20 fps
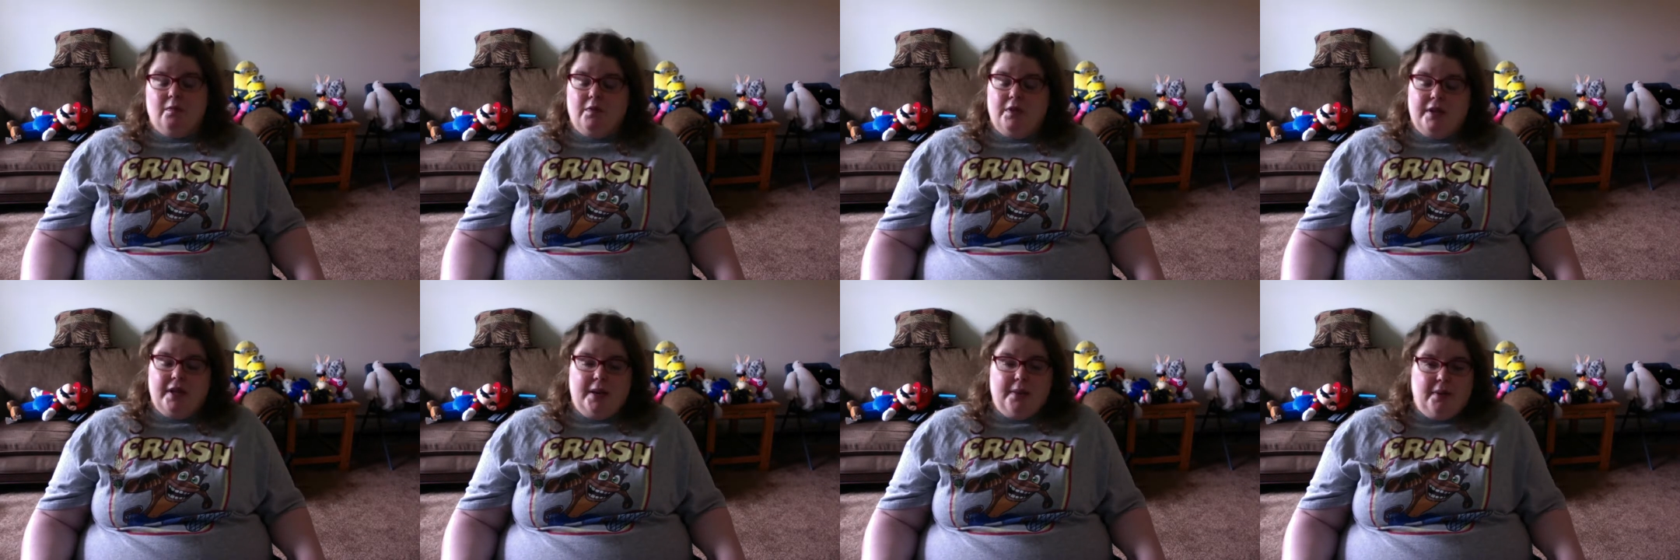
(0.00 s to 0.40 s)

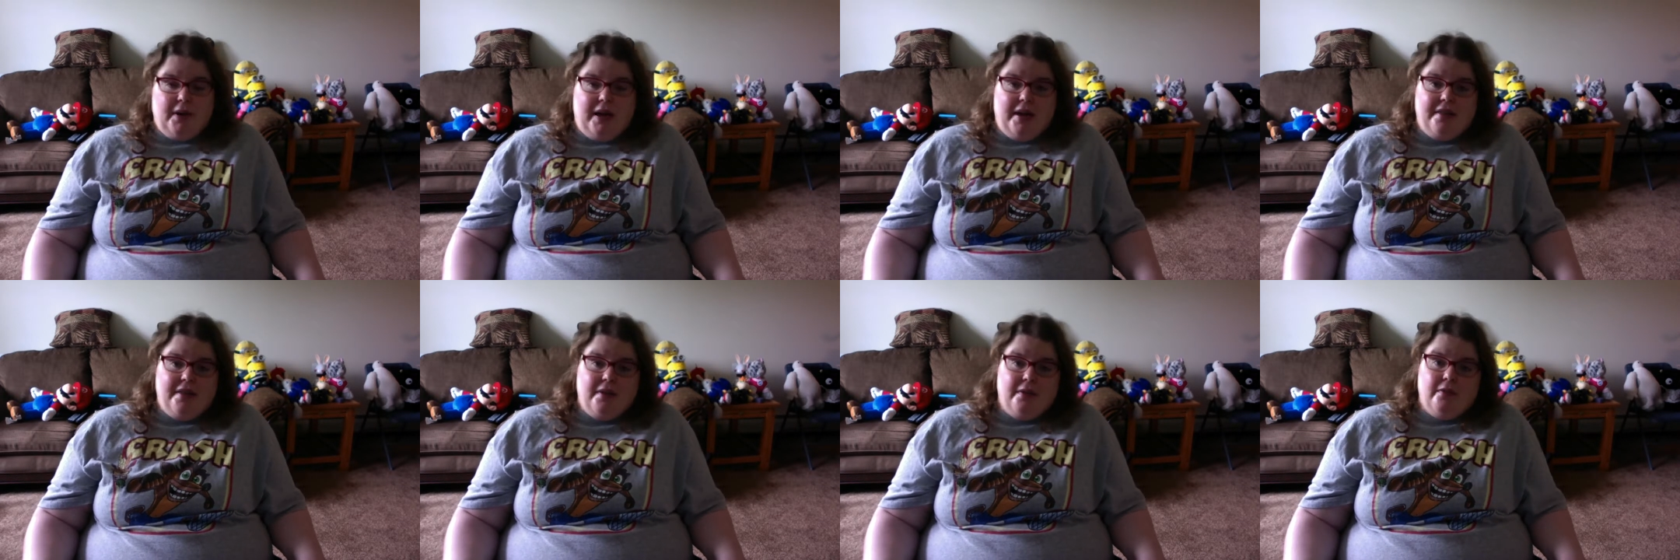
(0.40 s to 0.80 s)
they were
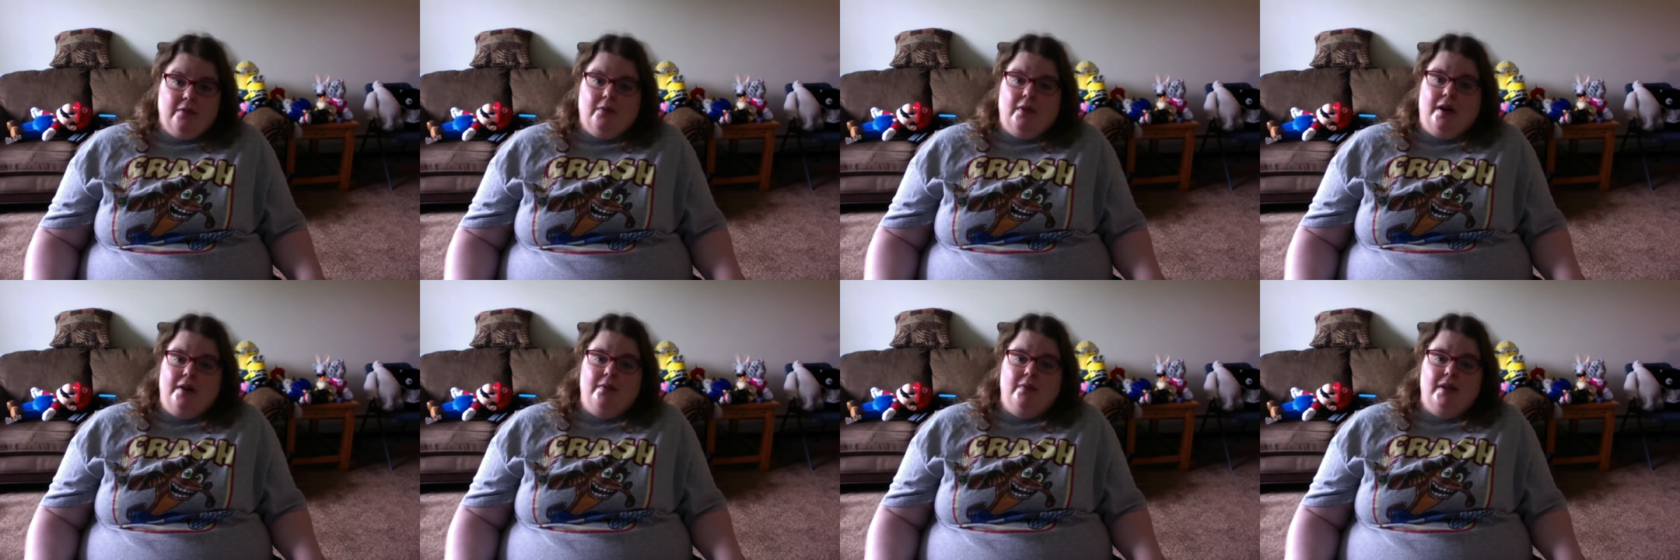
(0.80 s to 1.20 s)
there.
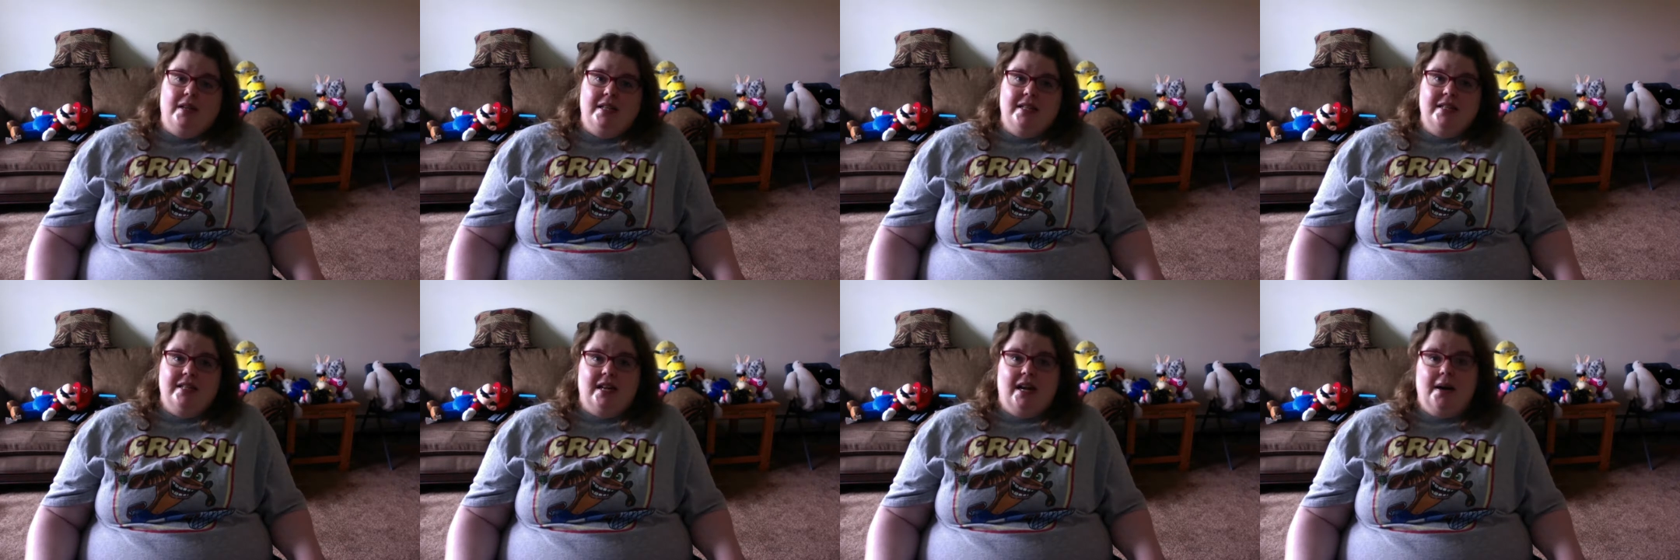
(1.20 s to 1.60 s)
One
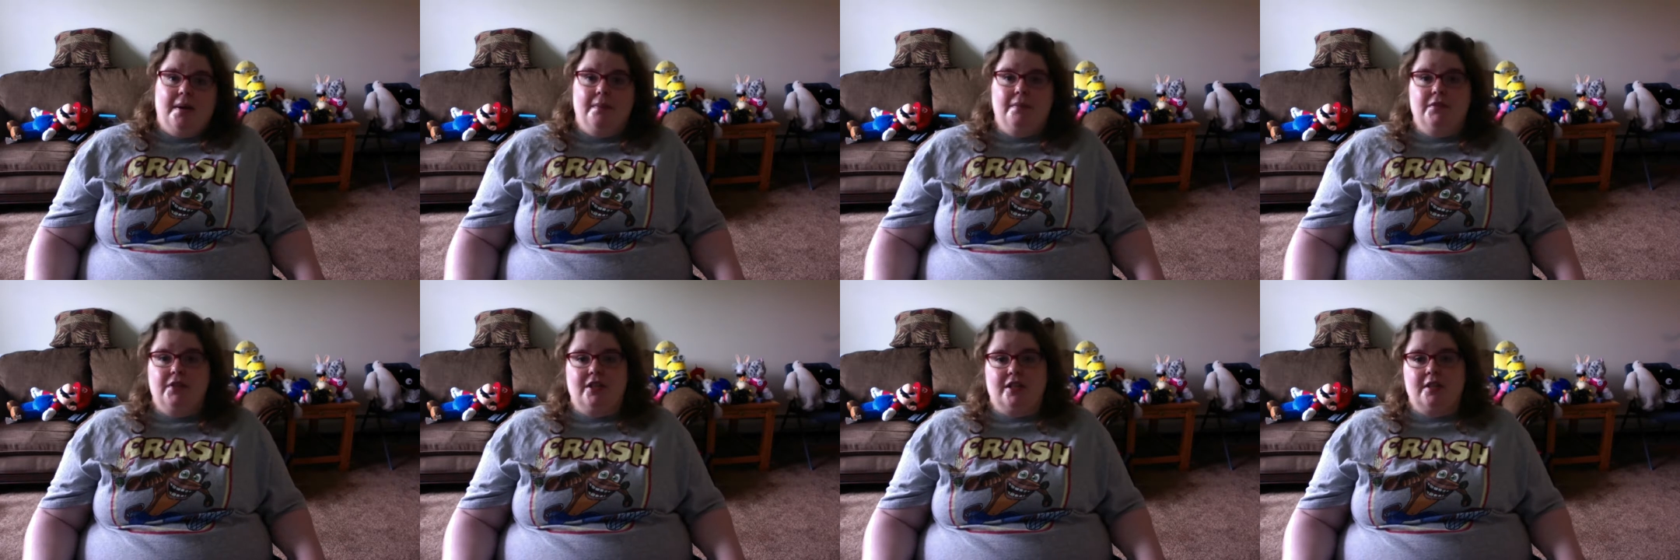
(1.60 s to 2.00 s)
was
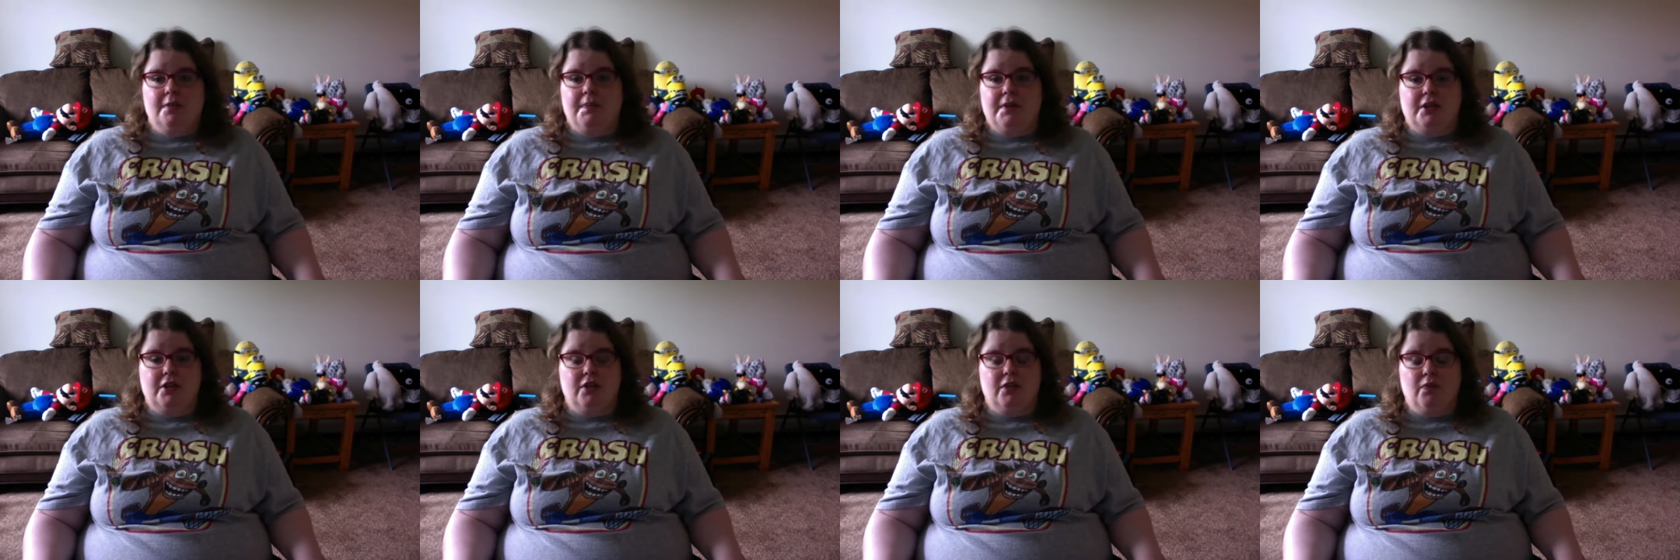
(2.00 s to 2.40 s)
um, just a
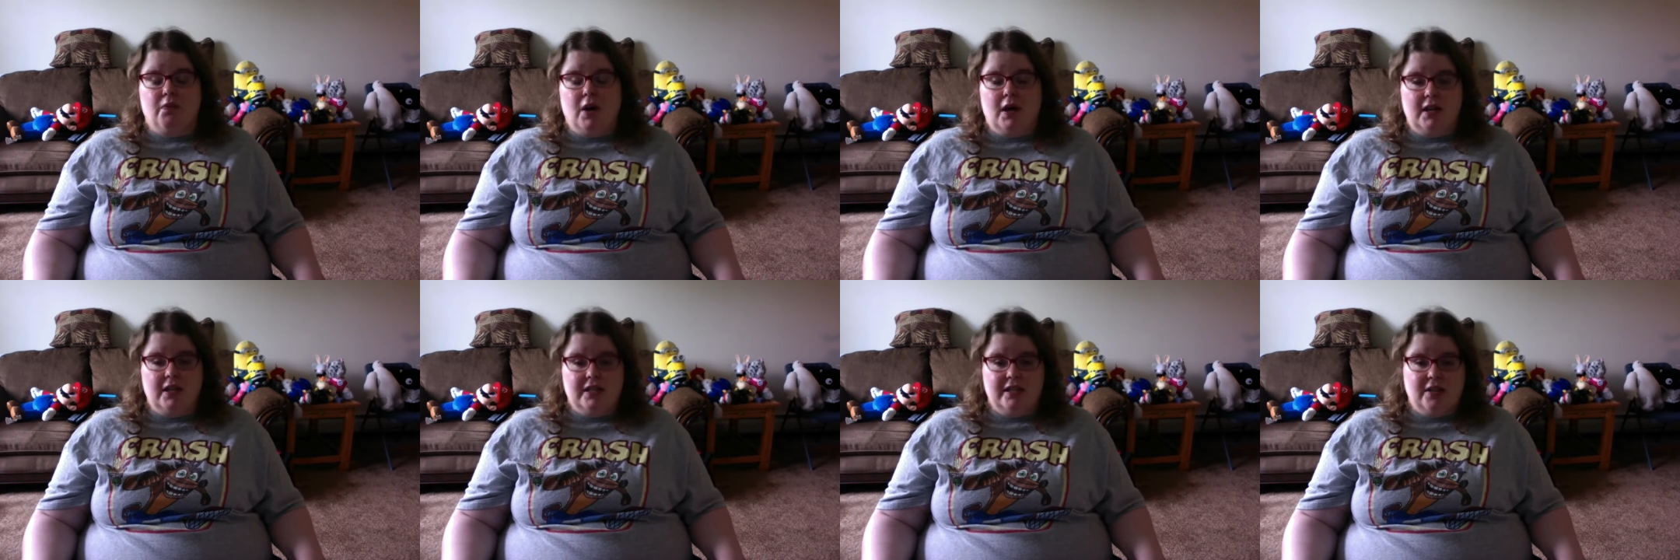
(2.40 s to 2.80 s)
picture of
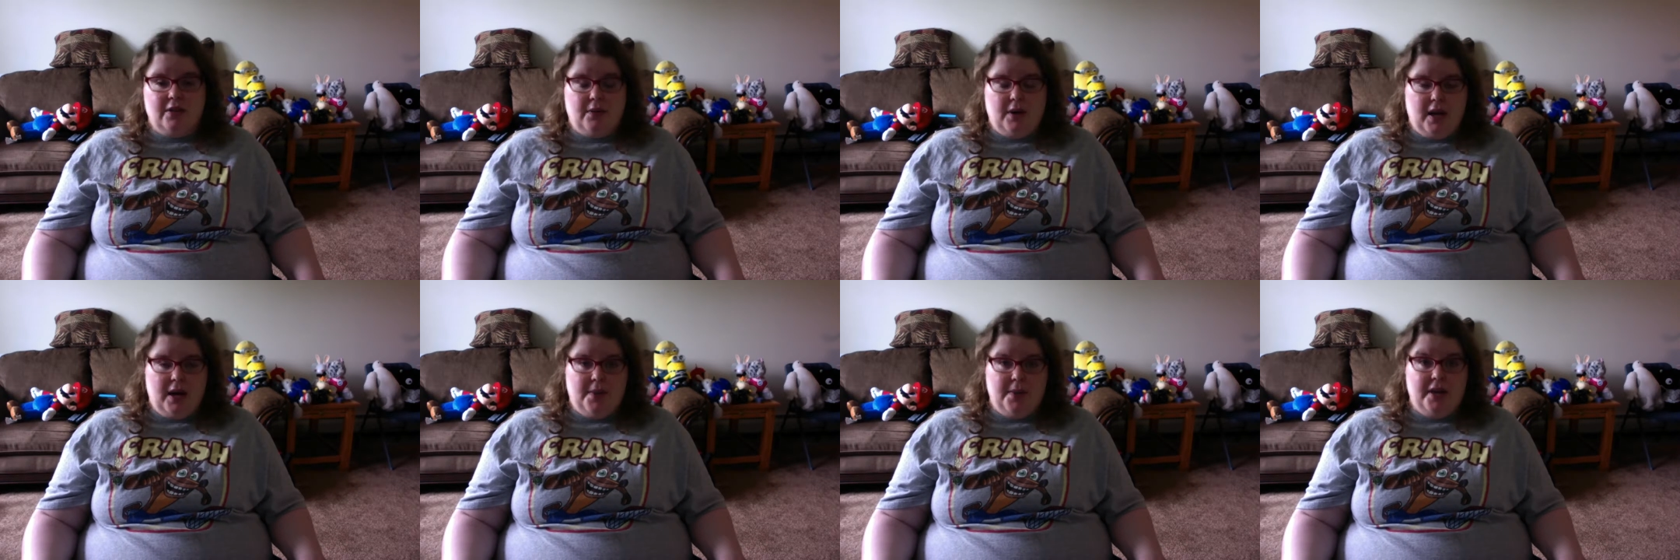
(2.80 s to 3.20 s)
Wallace and
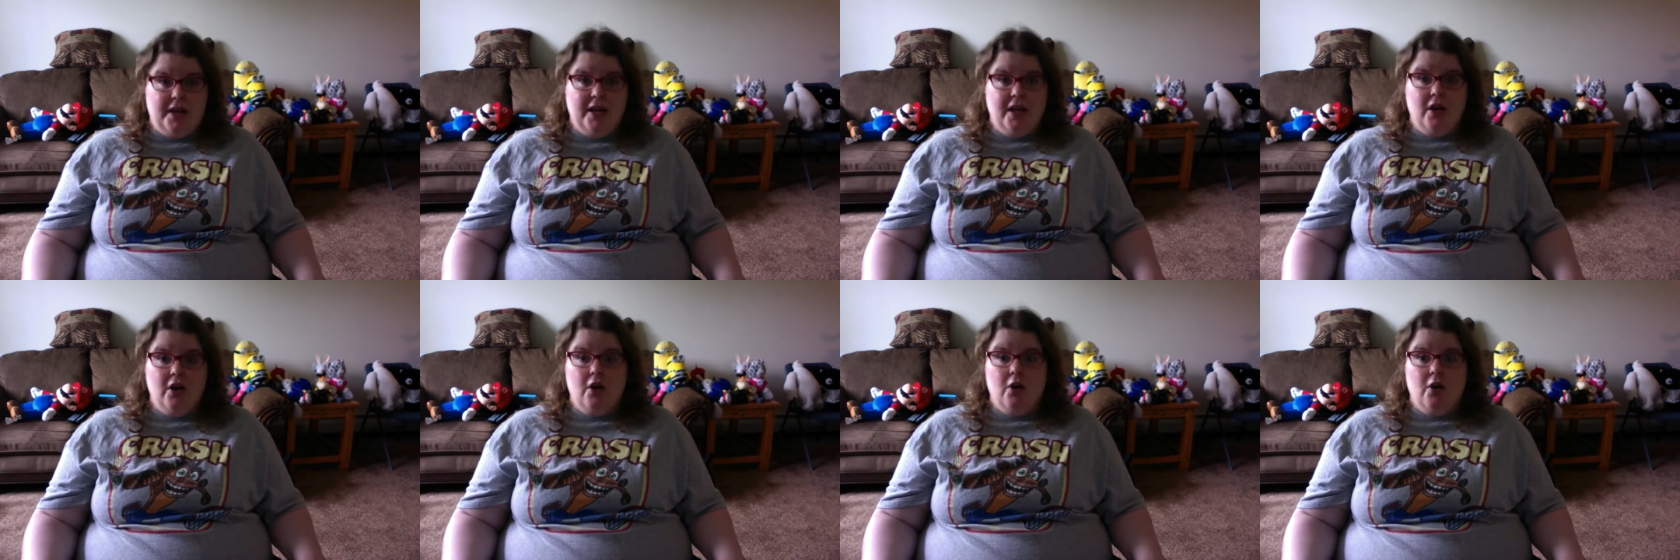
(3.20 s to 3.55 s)
Gromit.